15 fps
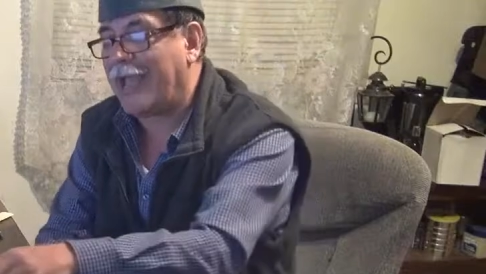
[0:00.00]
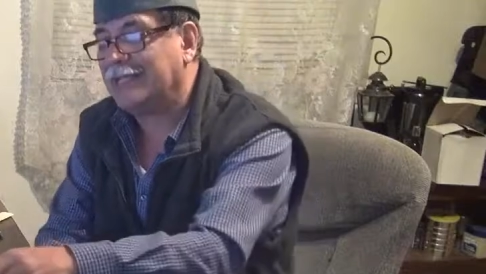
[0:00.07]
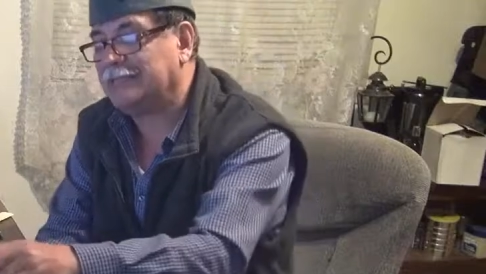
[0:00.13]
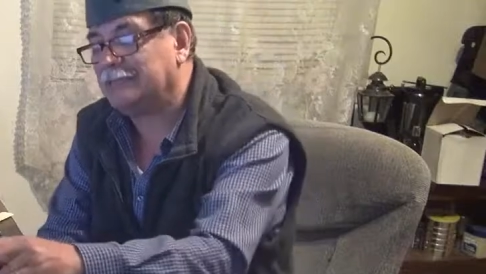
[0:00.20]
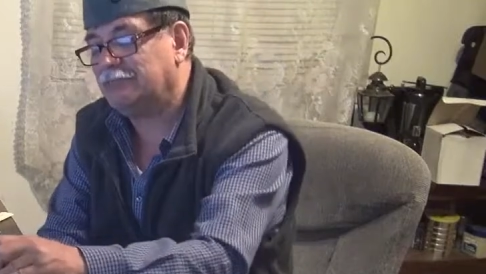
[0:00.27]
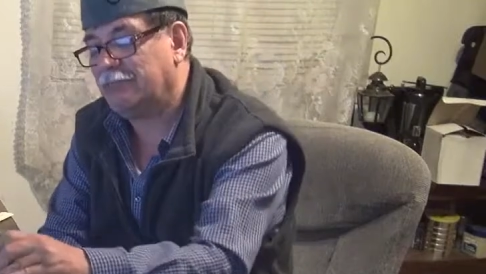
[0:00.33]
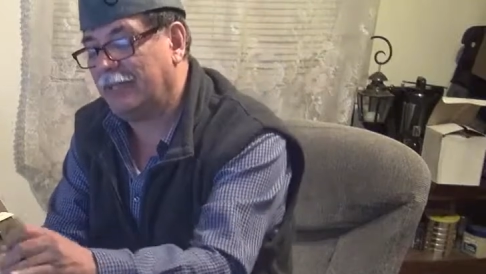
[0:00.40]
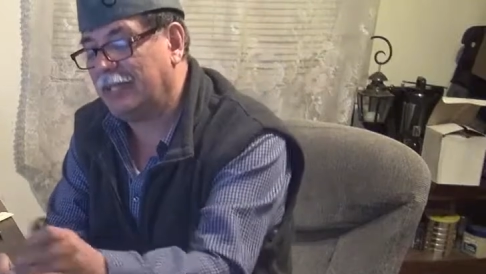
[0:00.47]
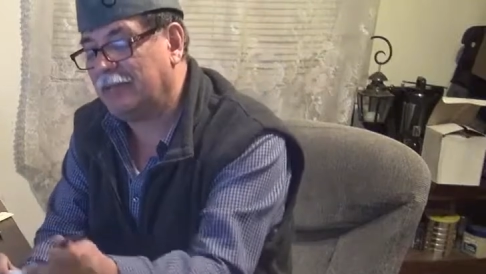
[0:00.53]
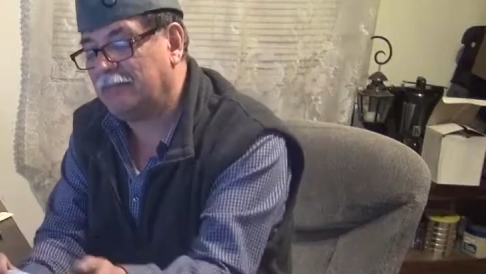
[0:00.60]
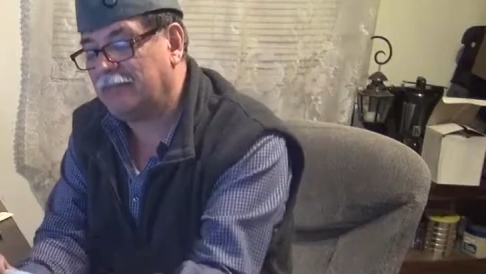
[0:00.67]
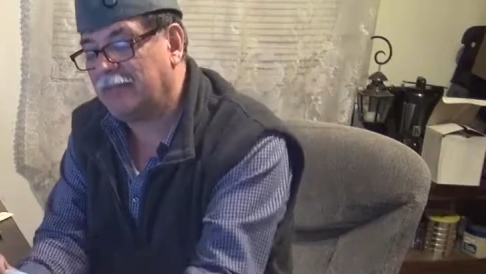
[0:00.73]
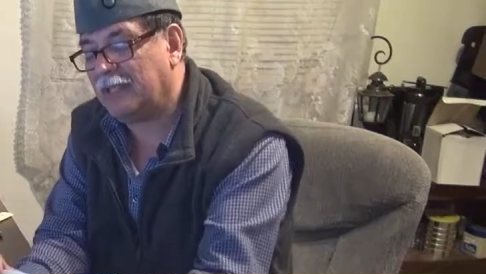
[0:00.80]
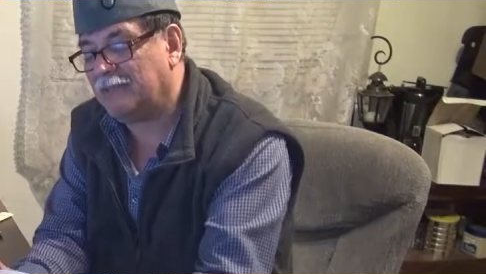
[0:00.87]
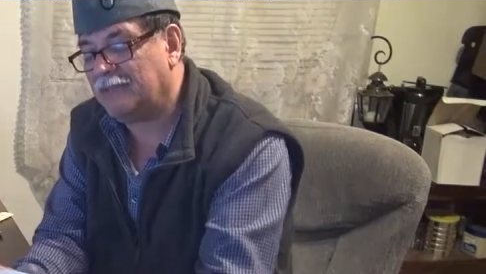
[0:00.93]
I
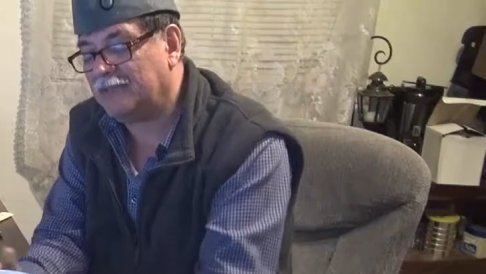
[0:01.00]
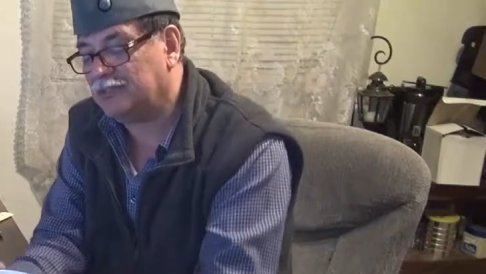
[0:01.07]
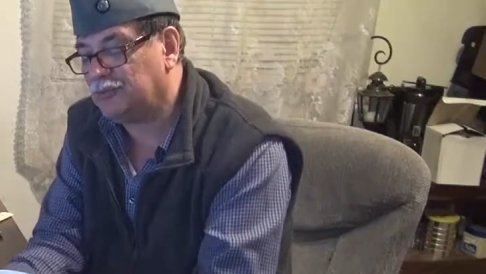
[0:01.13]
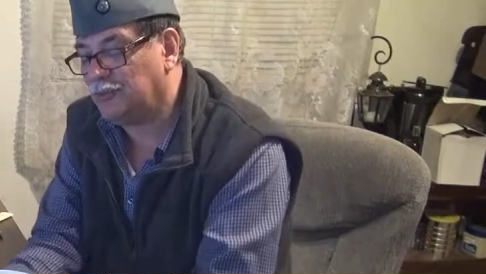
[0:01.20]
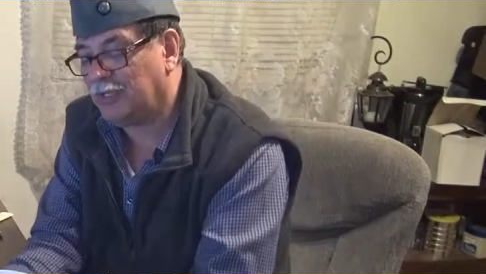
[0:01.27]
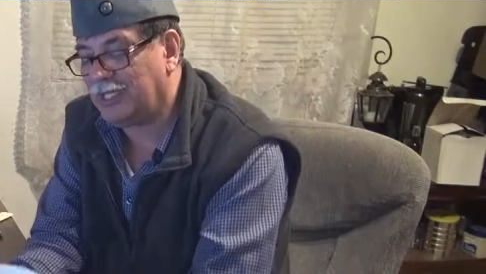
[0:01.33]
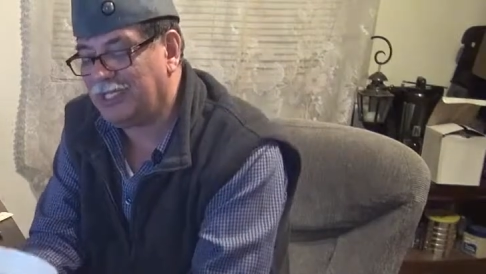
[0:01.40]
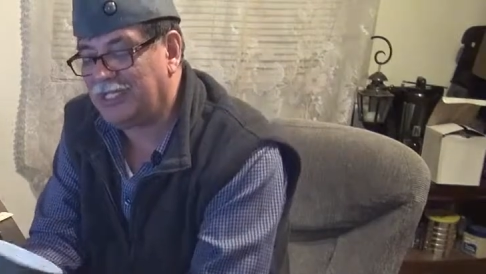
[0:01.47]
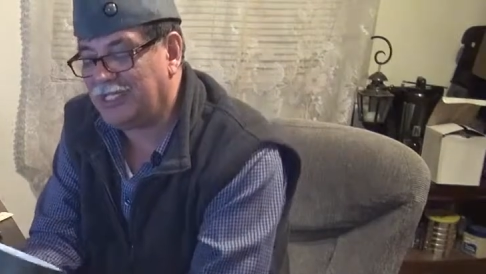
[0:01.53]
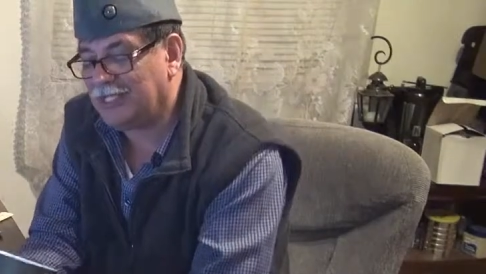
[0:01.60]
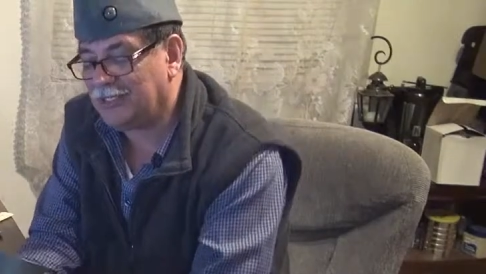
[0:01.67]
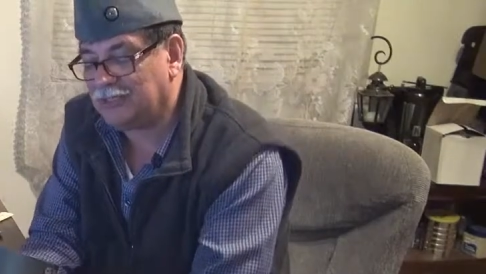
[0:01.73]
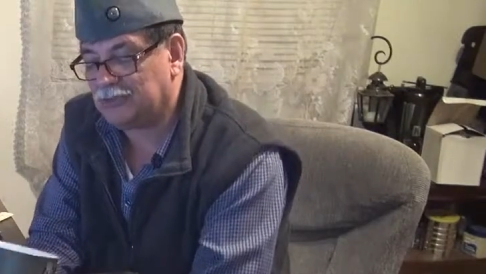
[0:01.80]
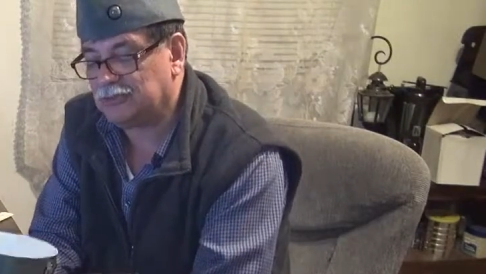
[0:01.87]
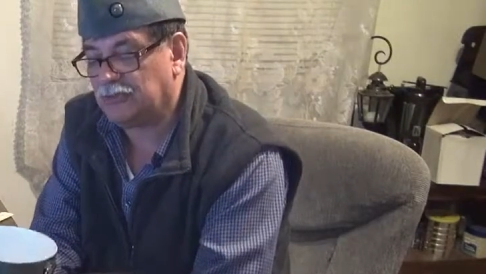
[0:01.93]
spent maybe three
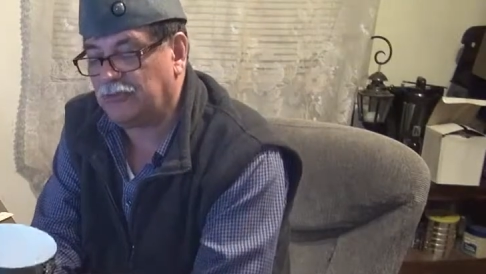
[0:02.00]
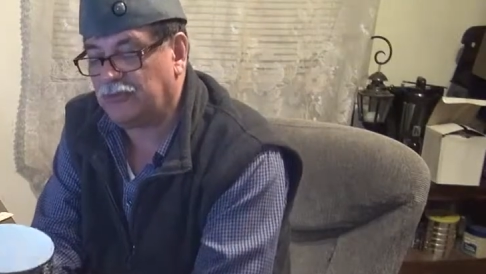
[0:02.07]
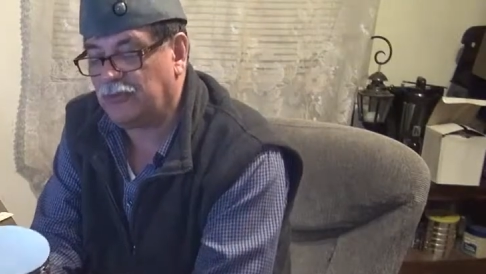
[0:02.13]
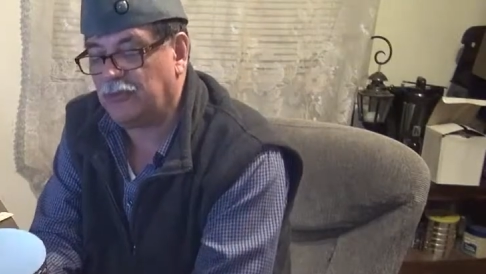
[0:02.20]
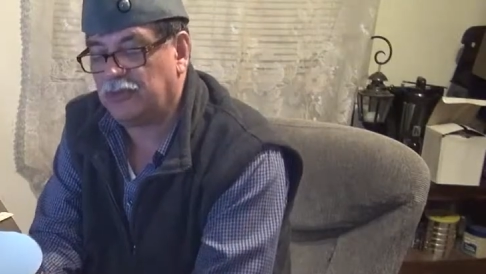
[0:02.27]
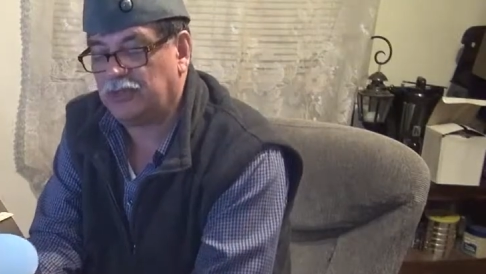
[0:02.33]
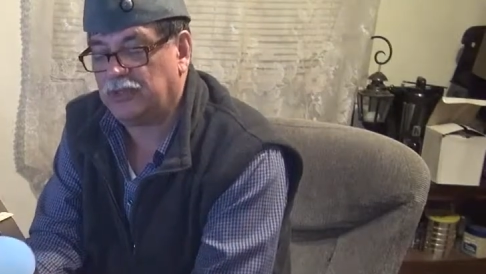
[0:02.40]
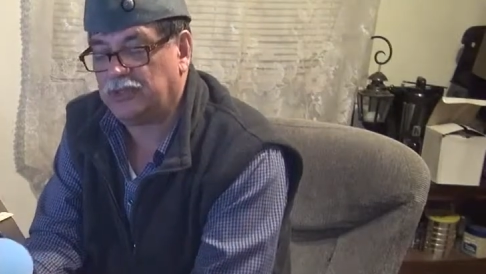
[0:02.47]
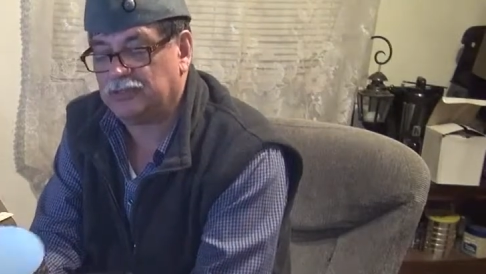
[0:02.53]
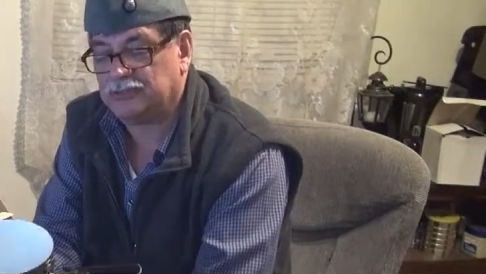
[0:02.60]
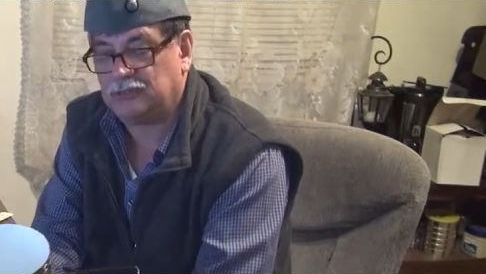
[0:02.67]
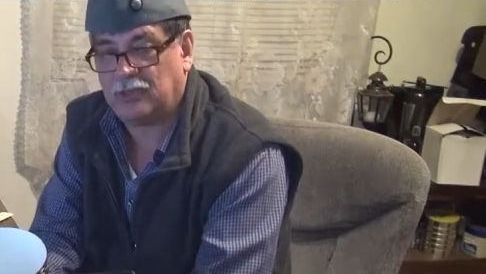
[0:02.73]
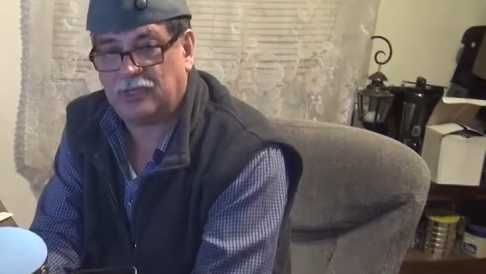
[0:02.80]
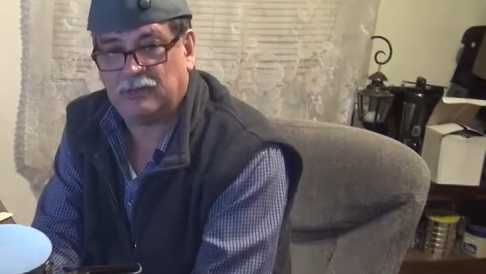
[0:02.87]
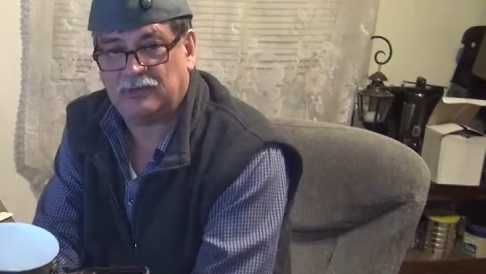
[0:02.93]
years or four years
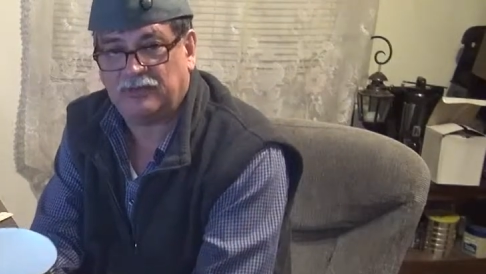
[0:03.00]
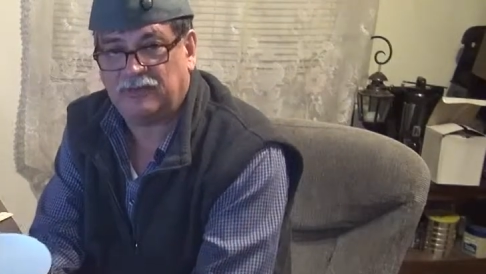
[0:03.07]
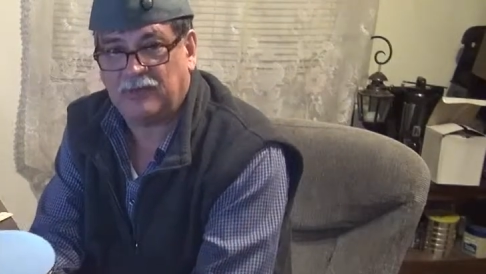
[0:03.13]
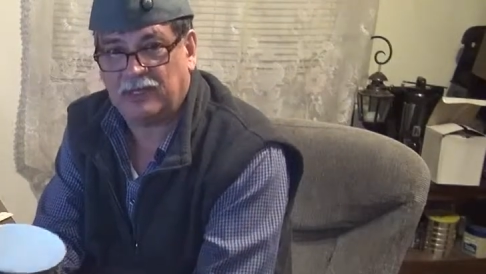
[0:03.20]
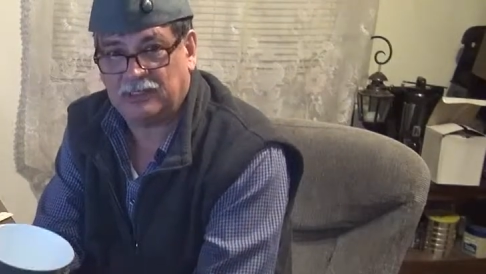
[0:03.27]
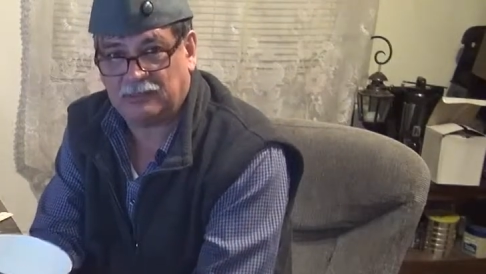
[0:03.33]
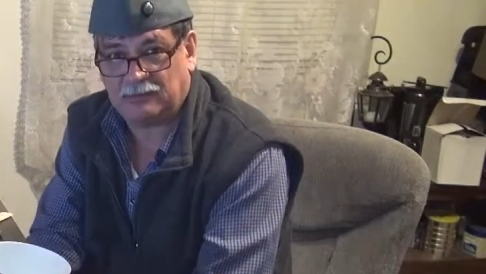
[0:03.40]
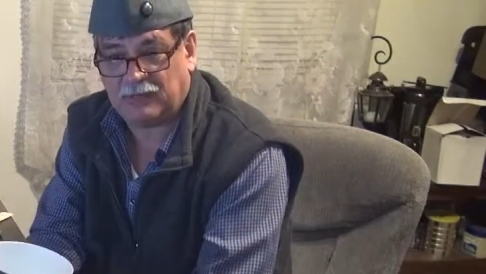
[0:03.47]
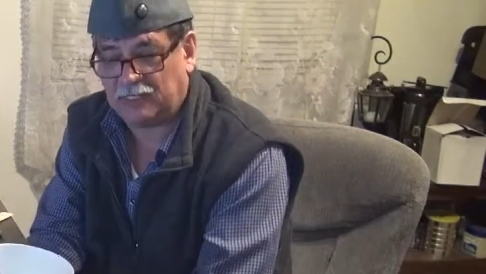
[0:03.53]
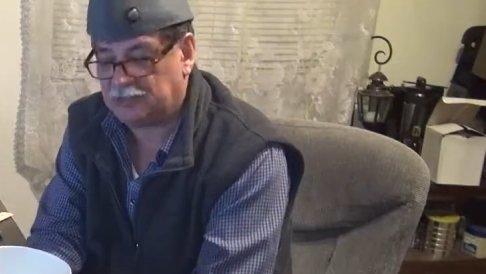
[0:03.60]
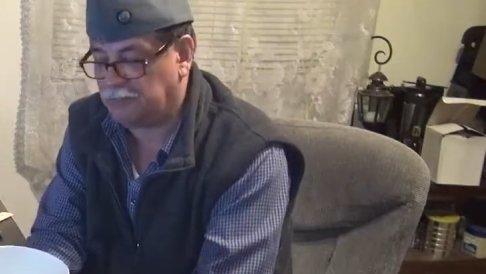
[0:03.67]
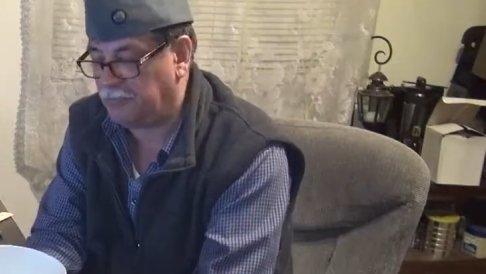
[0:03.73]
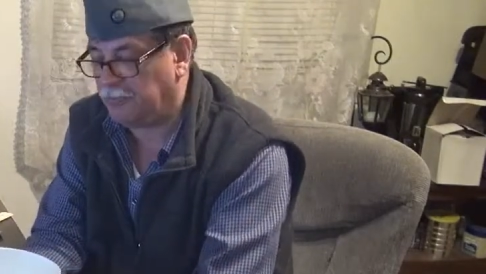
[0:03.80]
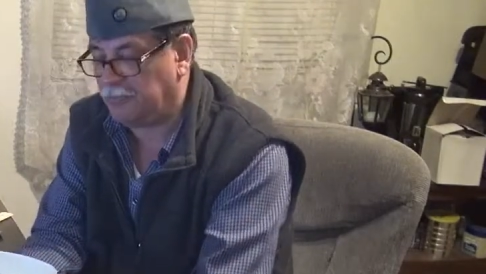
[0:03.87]
trying to find the right